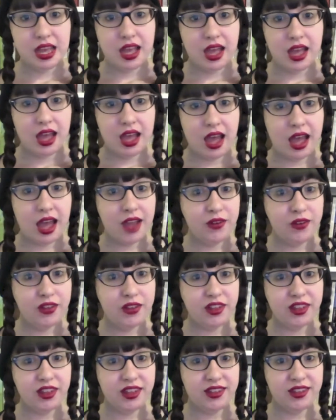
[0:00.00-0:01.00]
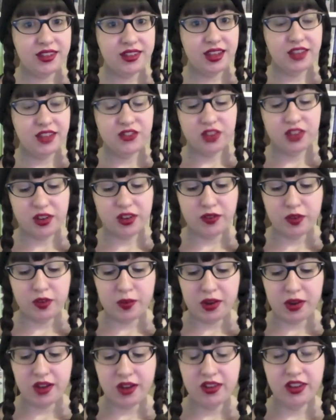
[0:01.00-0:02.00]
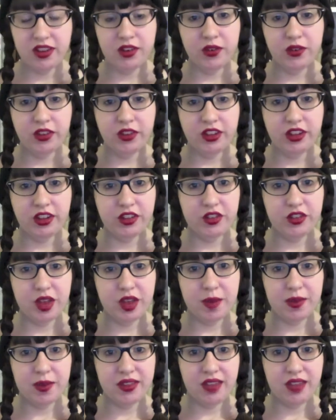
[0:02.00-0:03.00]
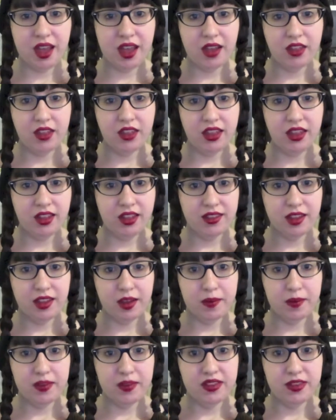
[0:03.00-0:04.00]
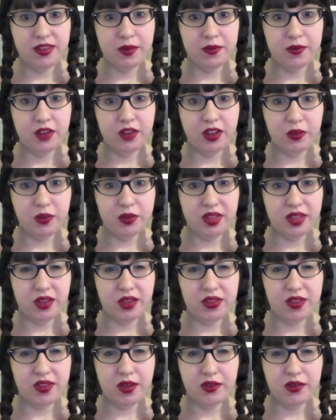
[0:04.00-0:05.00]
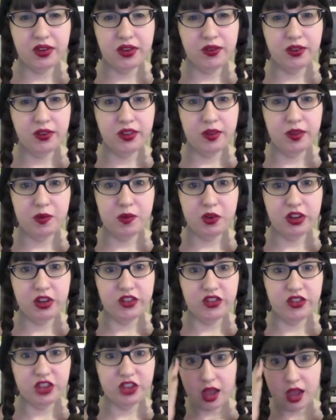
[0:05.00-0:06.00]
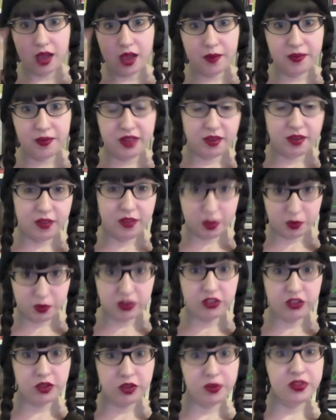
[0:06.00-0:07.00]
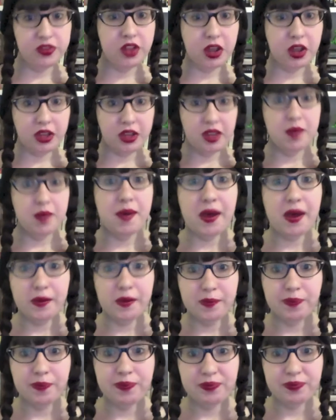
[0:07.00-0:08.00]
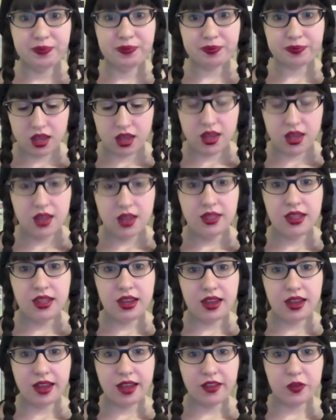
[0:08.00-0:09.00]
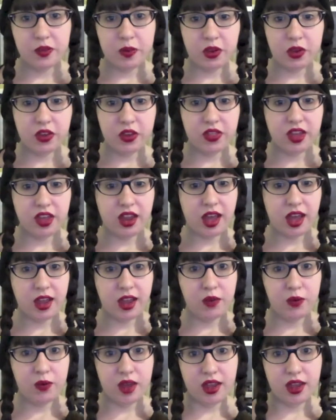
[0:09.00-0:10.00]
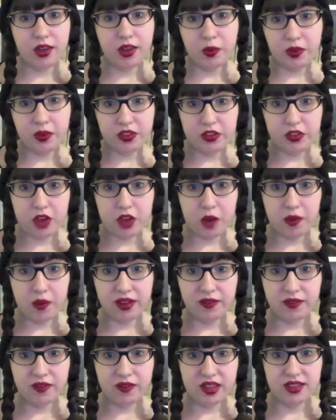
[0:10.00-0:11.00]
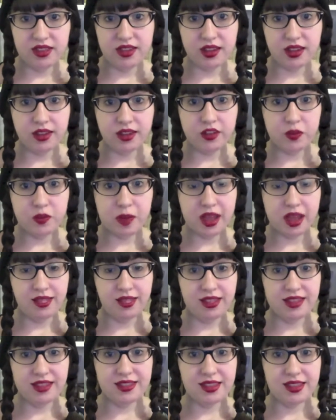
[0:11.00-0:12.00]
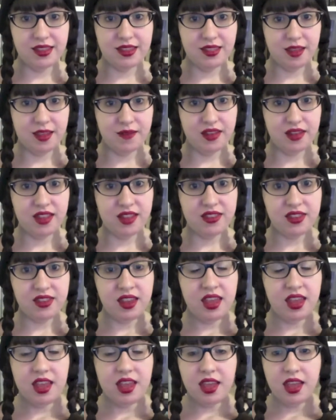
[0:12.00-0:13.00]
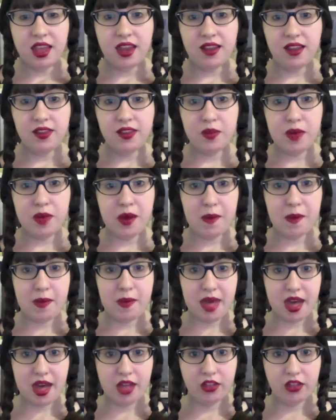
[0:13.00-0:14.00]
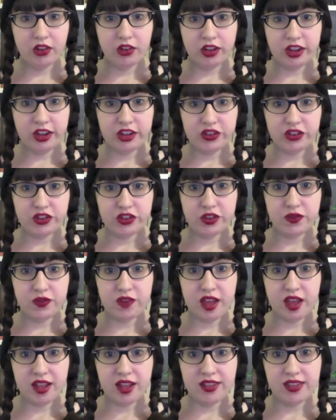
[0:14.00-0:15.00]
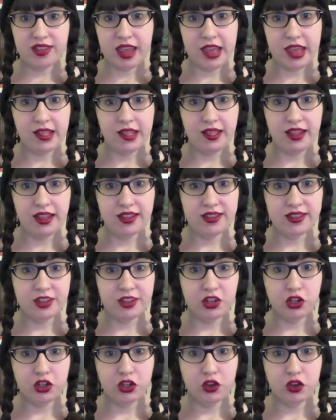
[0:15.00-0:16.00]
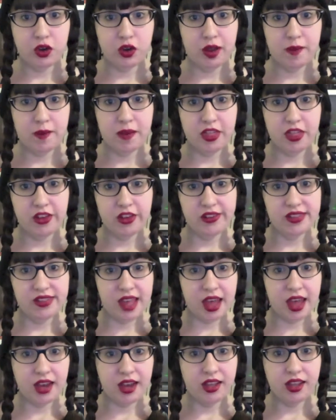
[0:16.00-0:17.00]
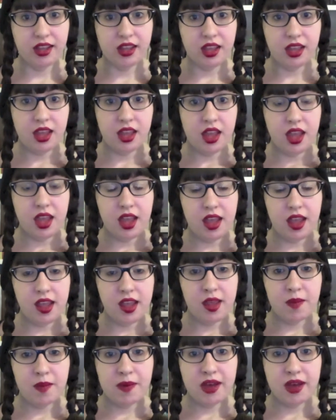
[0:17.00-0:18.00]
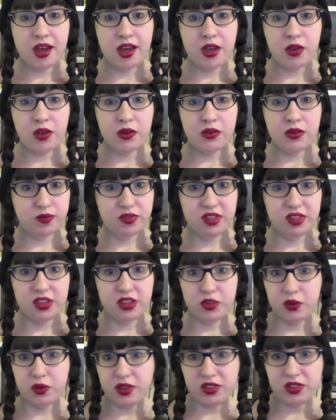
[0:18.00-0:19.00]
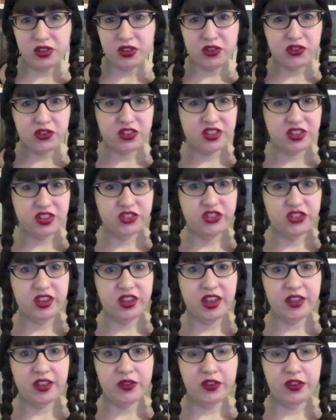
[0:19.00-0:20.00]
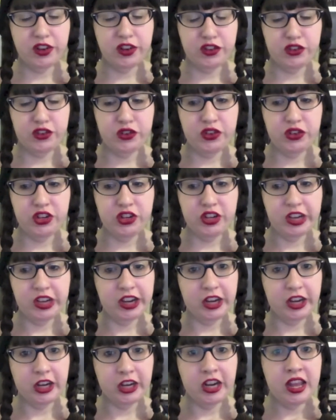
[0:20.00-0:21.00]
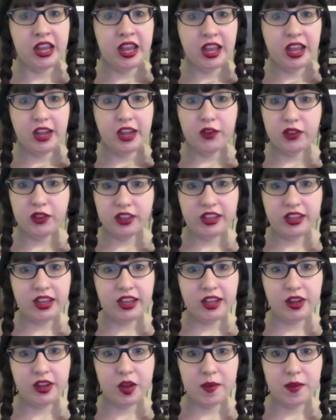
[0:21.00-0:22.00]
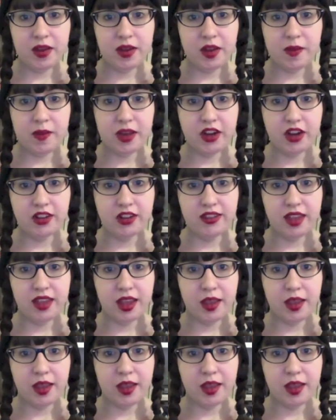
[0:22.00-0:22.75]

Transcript: I really liked it. Jennifer Brown did a really good job at tackling a timely subject without sounding really preachy, given what she was talking about. The next book that I read was Going Vintage by Lindsay Levitt. It is about Mallory. She finds a list in her grandmother's attic about these resolutions she has for her junior year. It really can't come at a better time